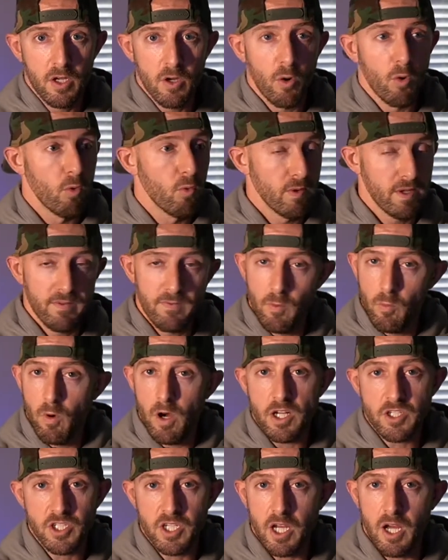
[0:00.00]
or even
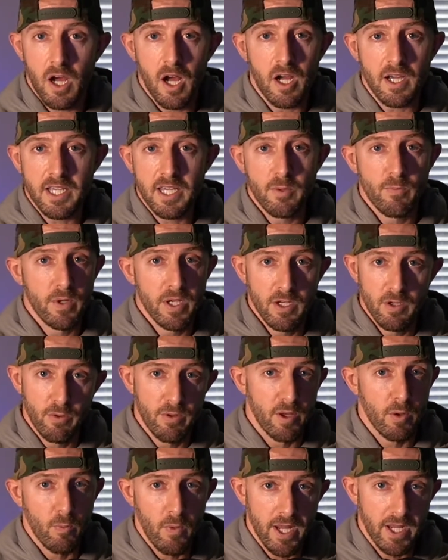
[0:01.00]
watching hockey, we knew
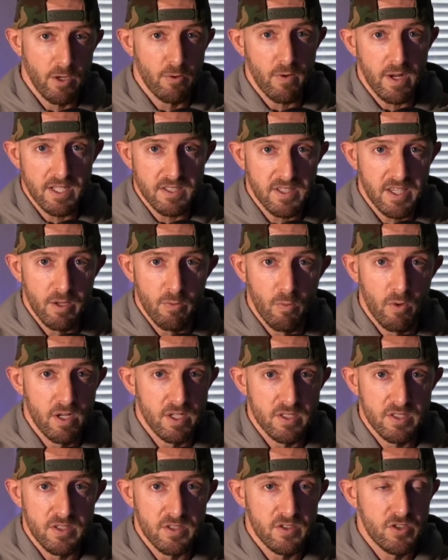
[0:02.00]
that Wayne Gretzky
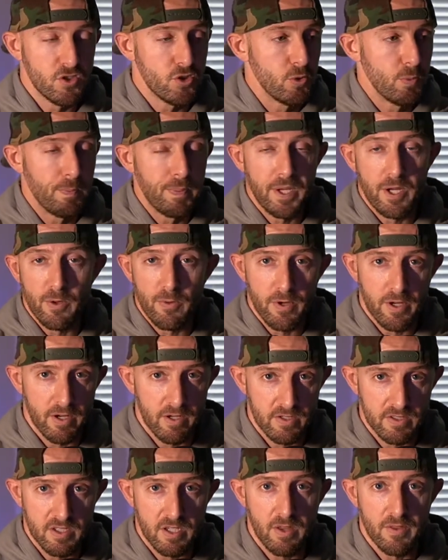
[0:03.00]
was
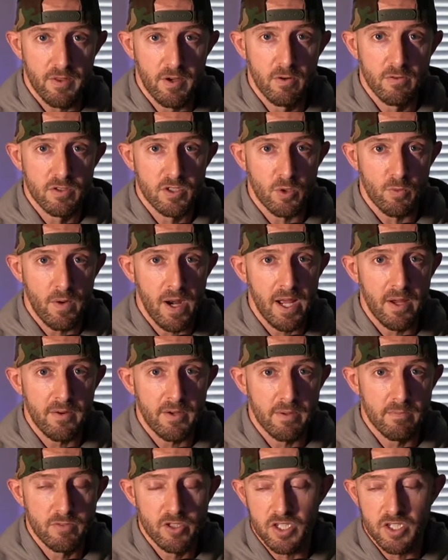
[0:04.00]
superior to those around him,